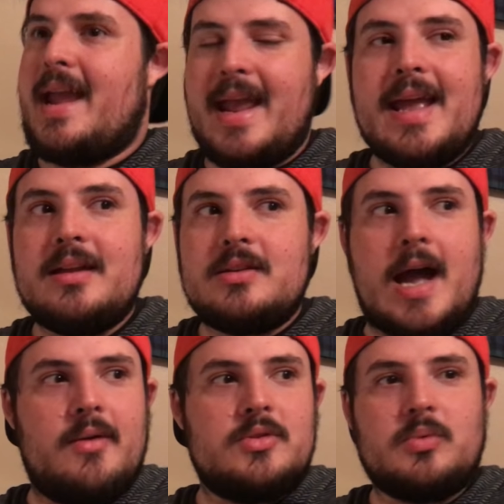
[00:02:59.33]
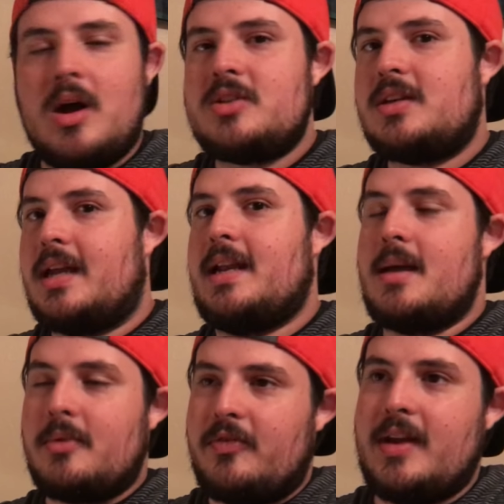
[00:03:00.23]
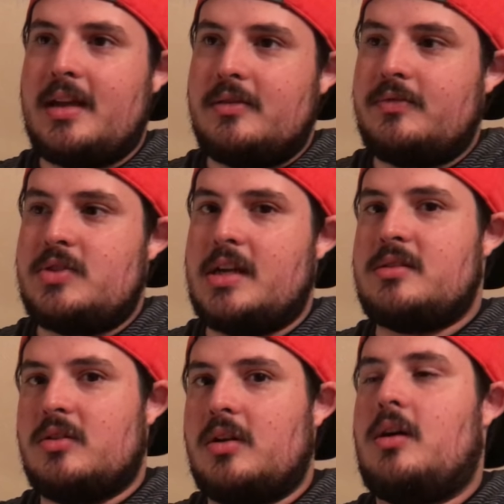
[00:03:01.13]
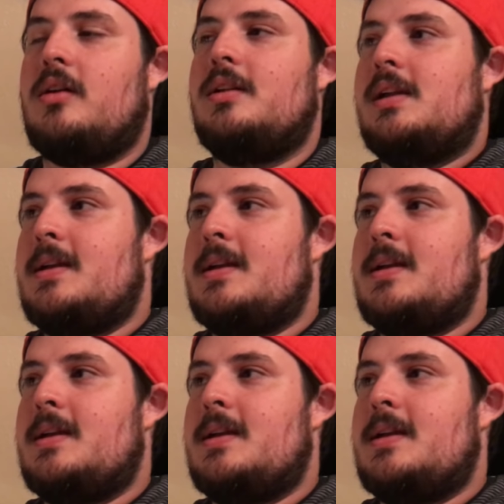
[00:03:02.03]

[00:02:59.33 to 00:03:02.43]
And I was watching it, and I'm a fan of Jake Gyllenhaal.